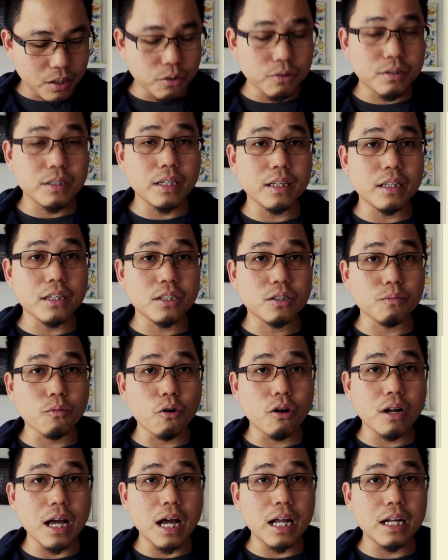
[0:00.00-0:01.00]
You see the
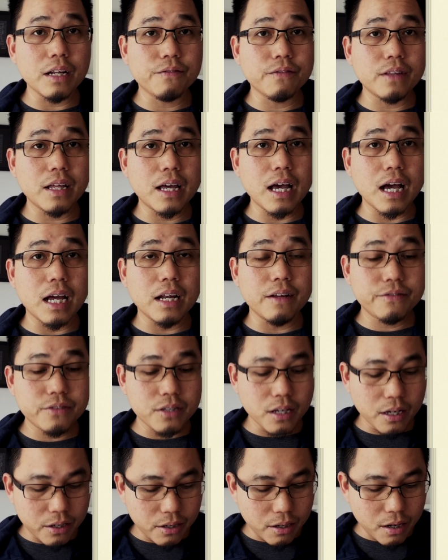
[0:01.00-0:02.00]
small alif there, alif
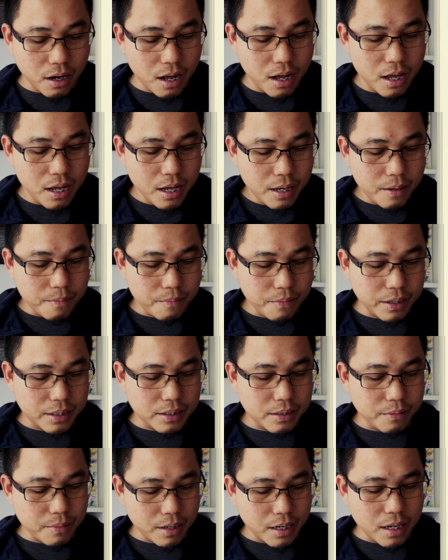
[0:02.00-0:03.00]
saghira,
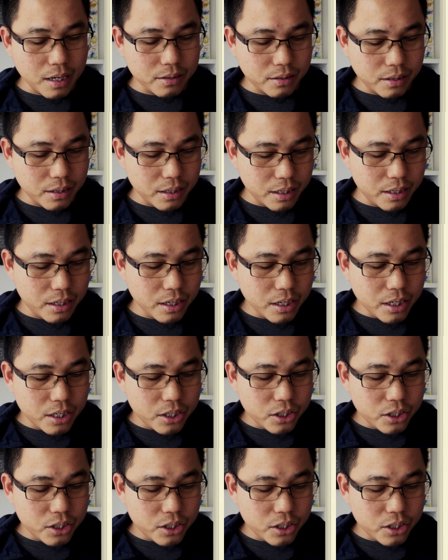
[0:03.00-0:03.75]
makes it mad asli.